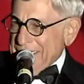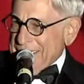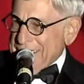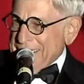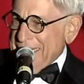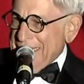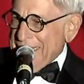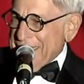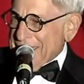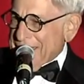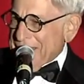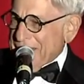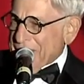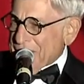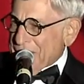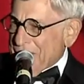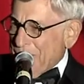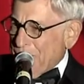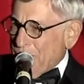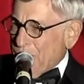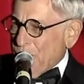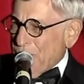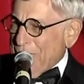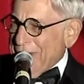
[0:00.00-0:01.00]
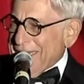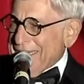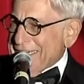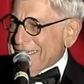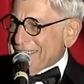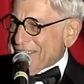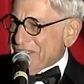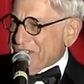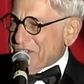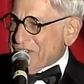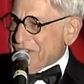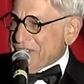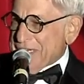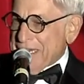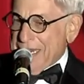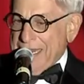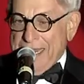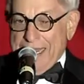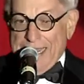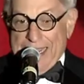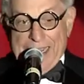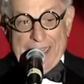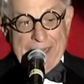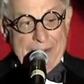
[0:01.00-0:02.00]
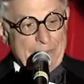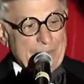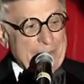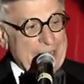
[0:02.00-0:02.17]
taking the breaks and